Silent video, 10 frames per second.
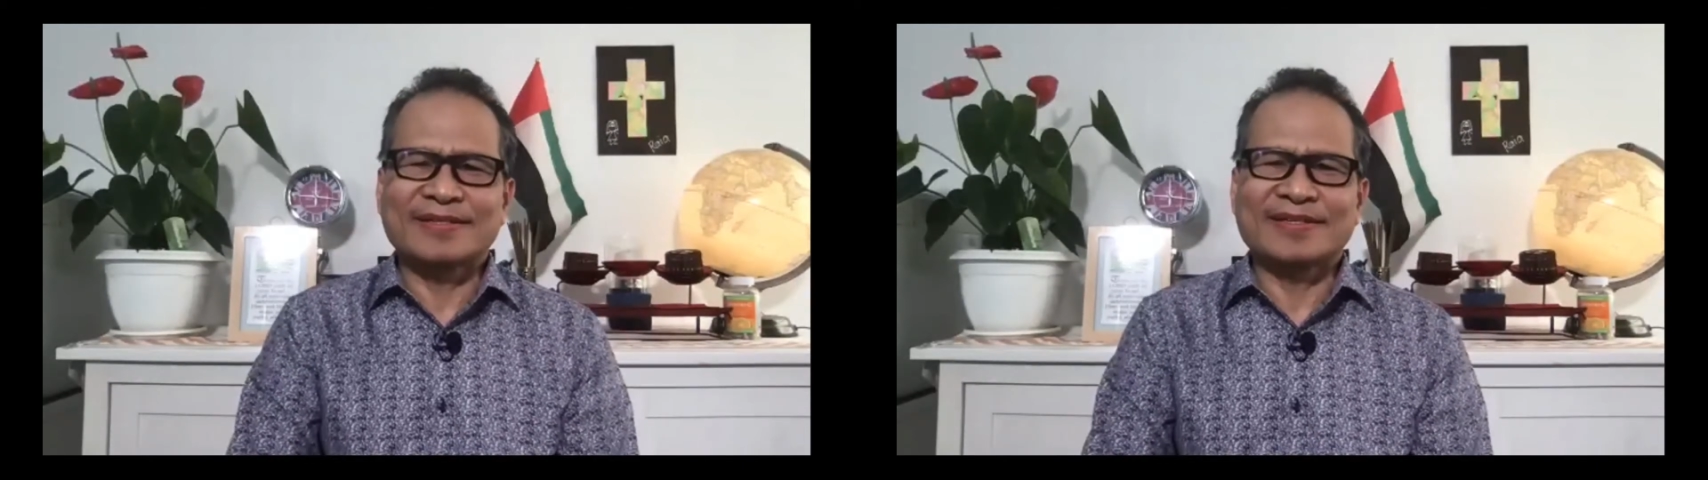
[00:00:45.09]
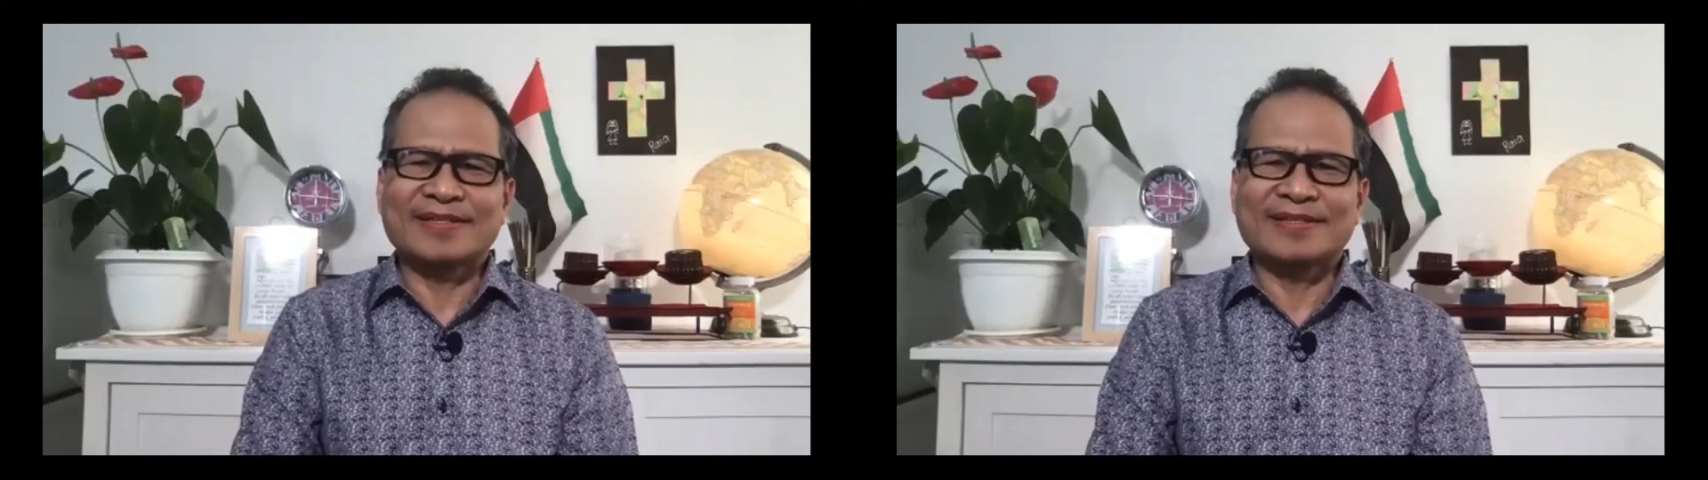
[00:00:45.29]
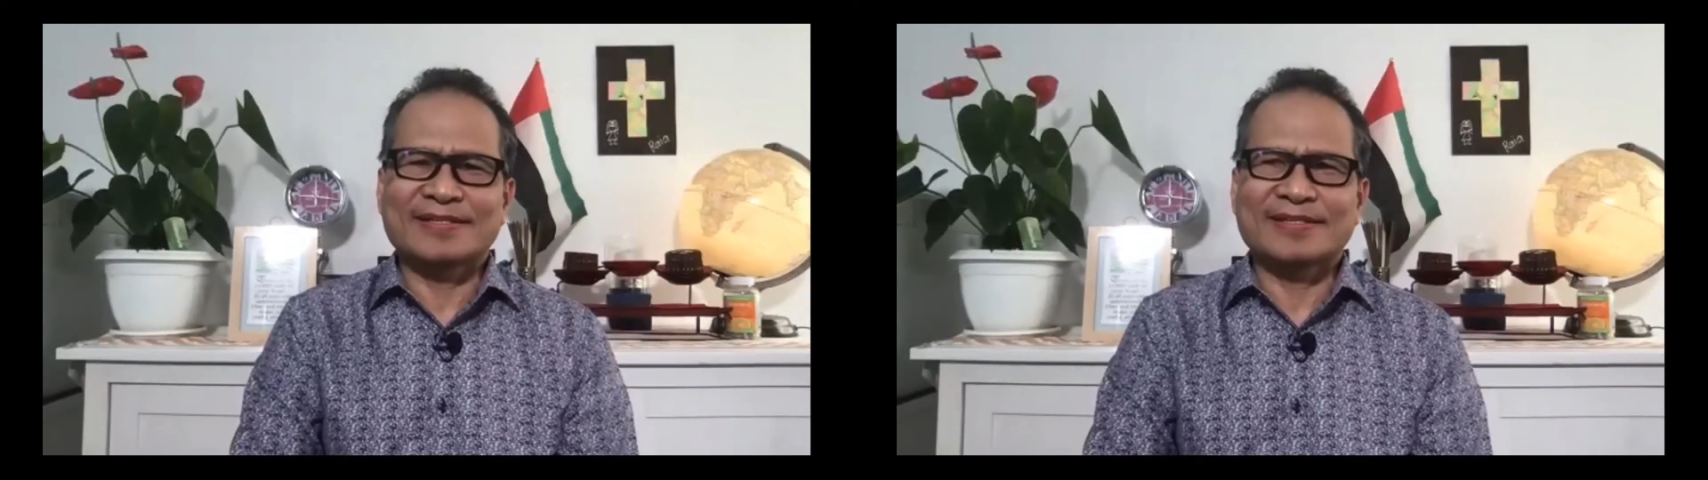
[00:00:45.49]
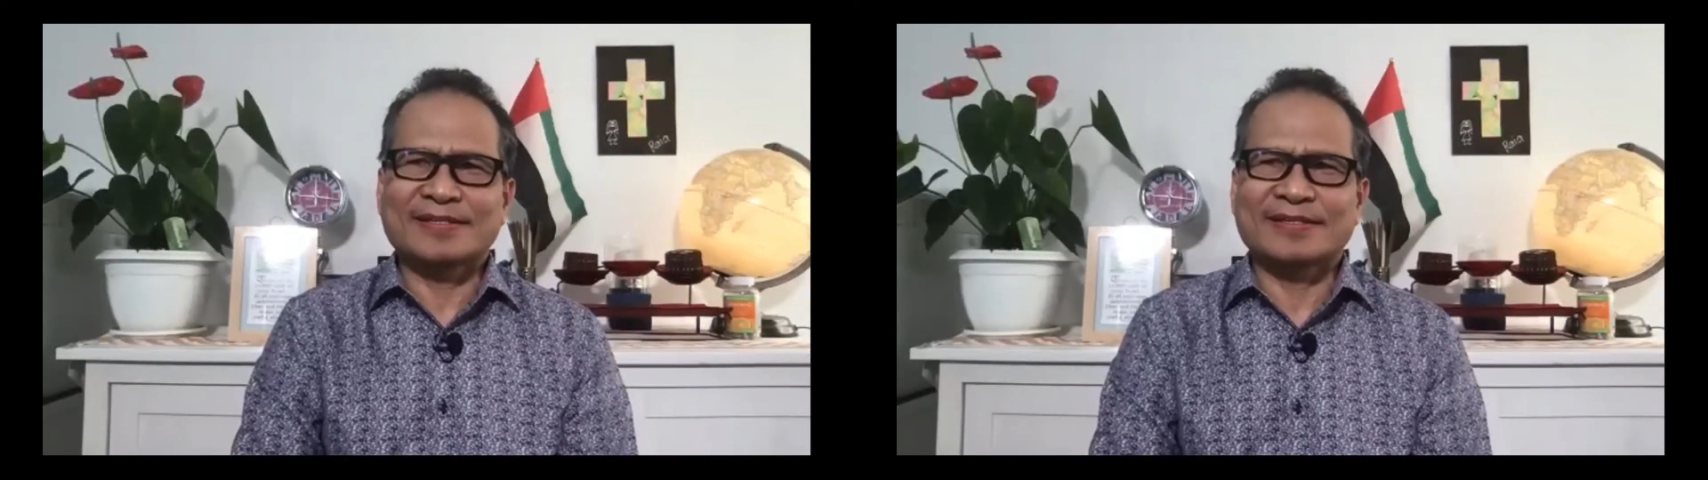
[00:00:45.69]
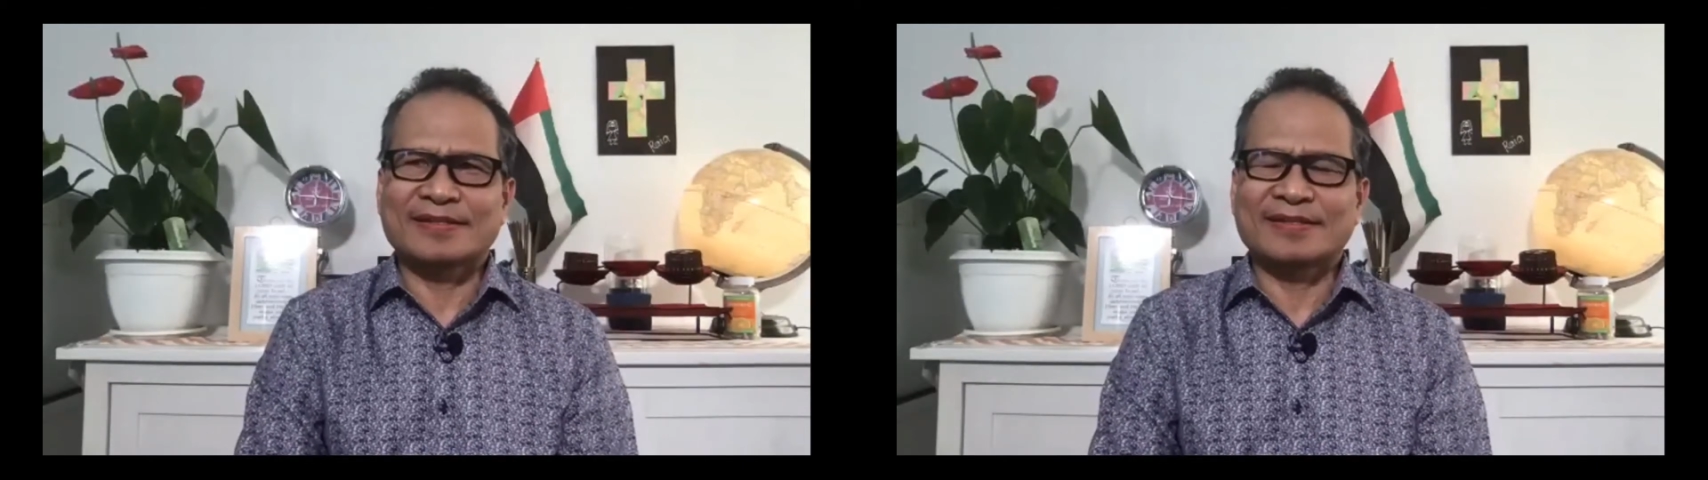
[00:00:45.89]
is
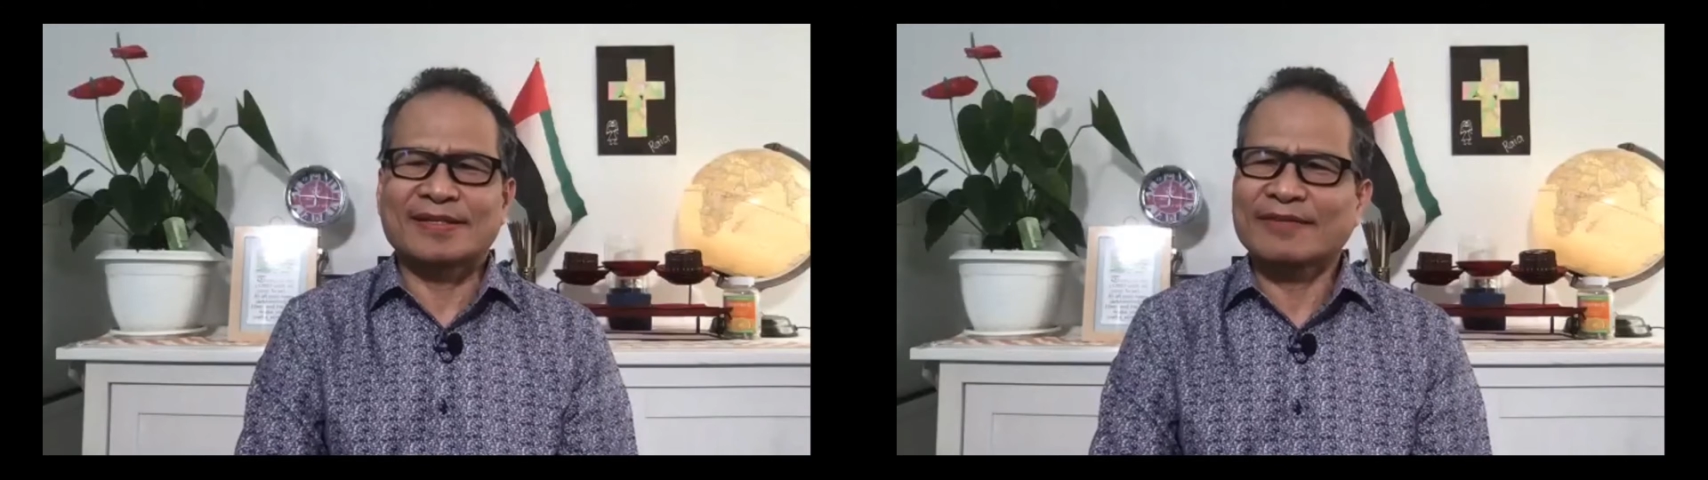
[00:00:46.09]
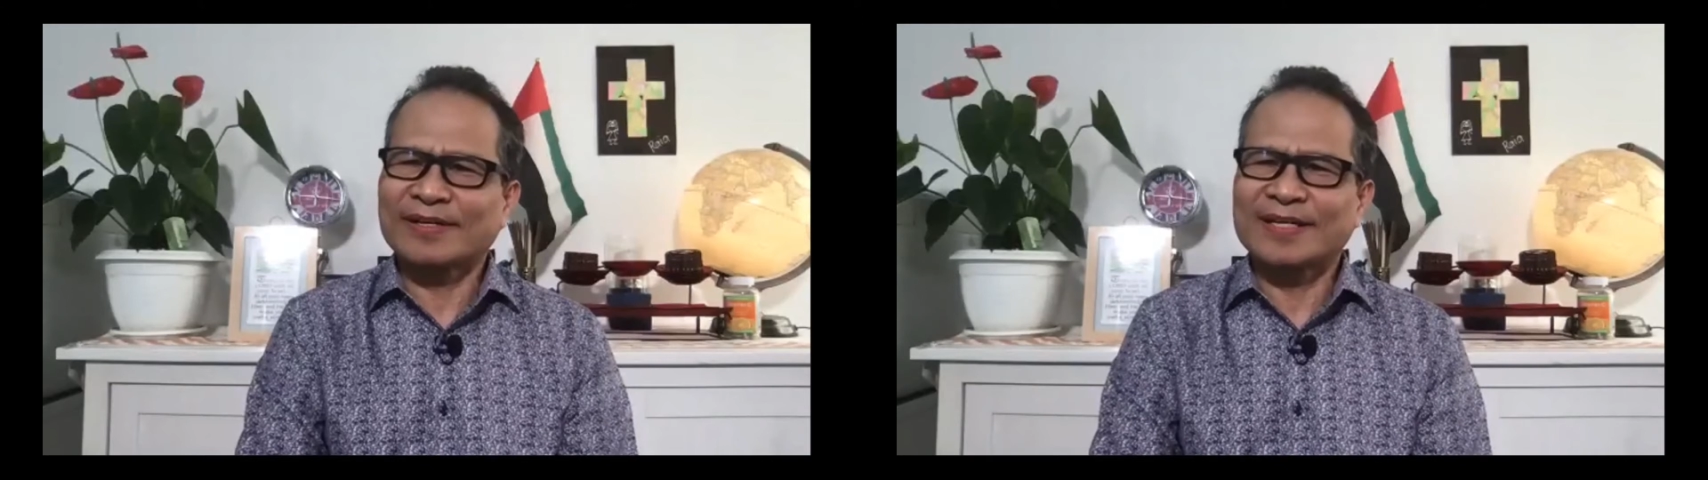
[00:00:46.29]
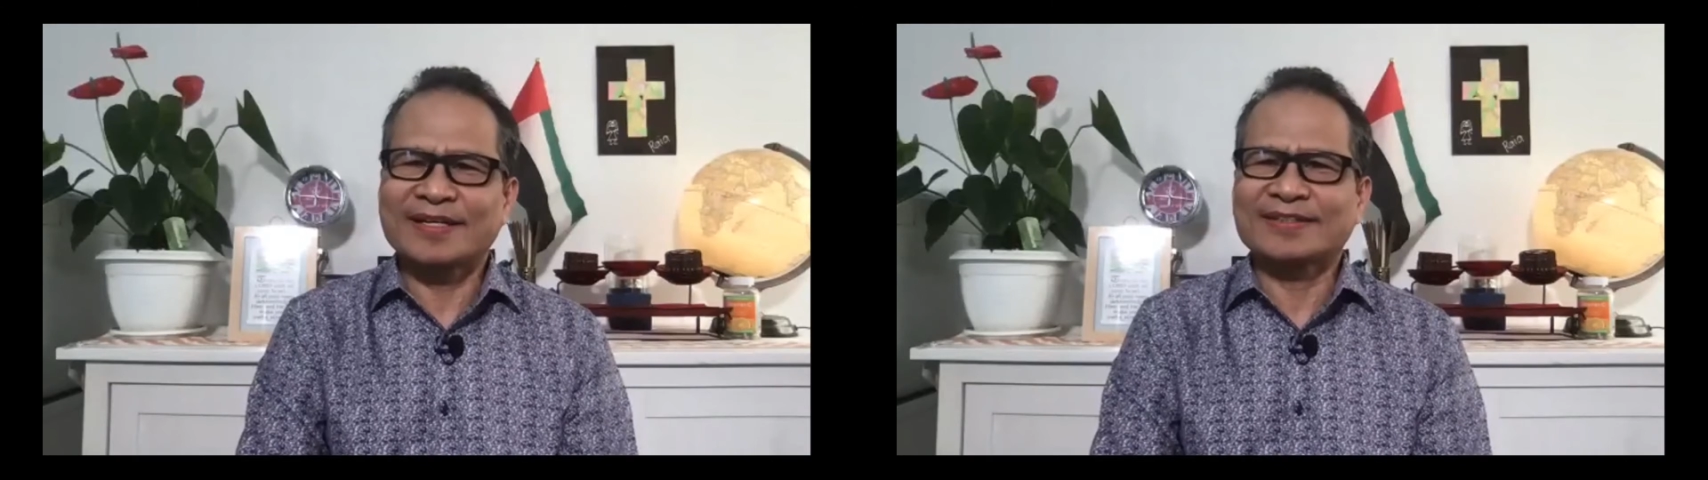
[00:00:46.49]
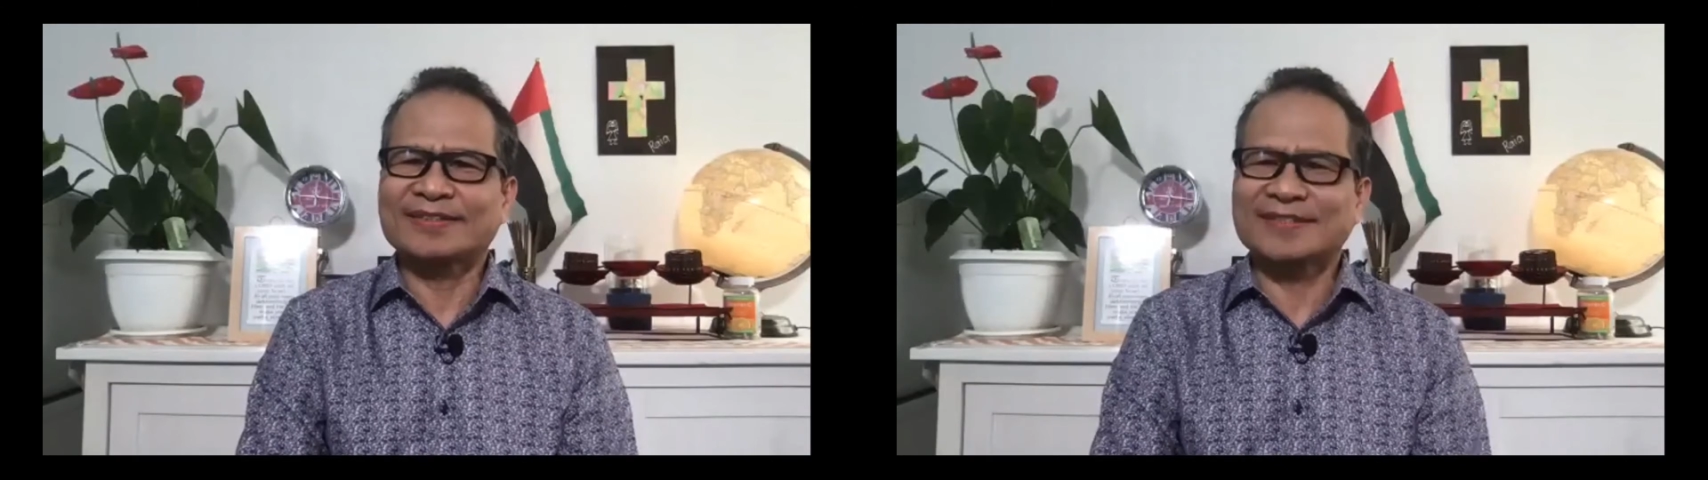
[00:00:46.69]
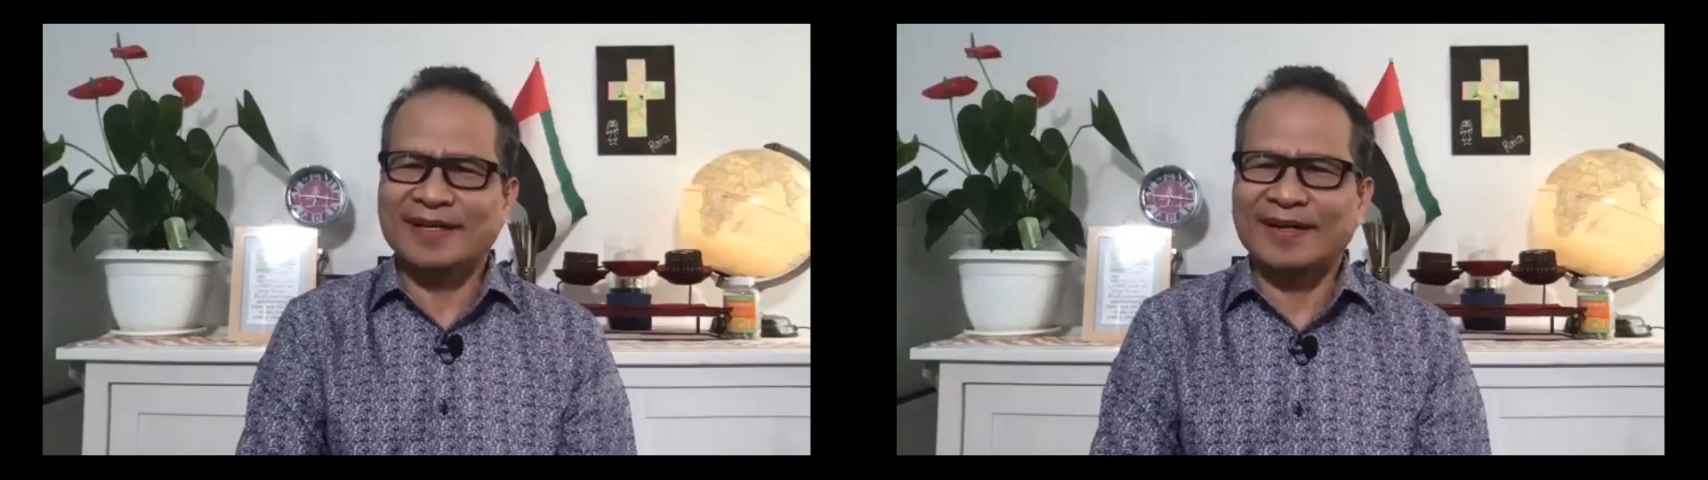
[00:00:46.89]
Rafael
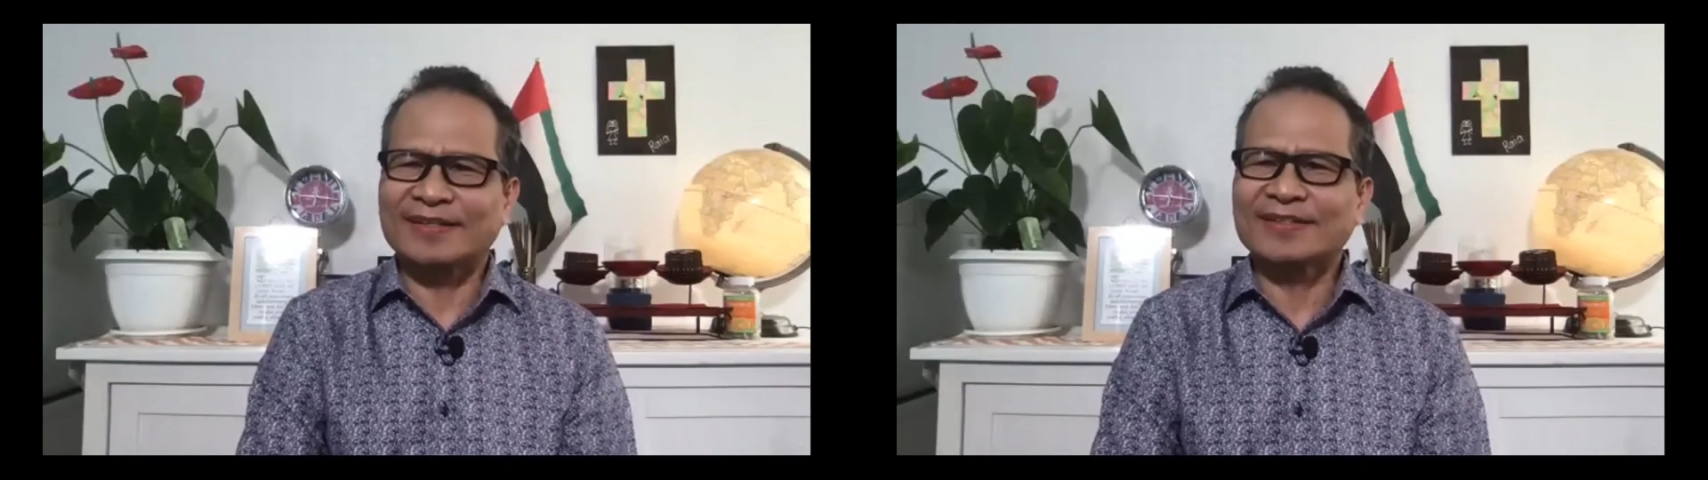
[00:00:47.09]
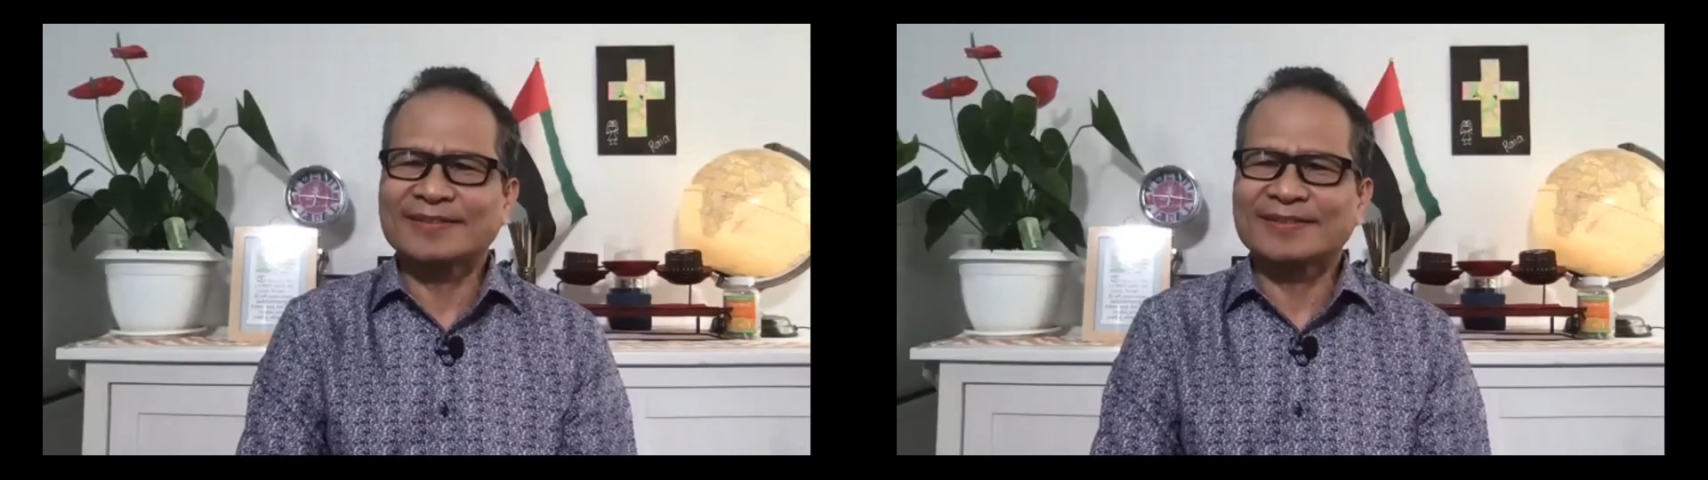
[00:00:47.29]
Nadal,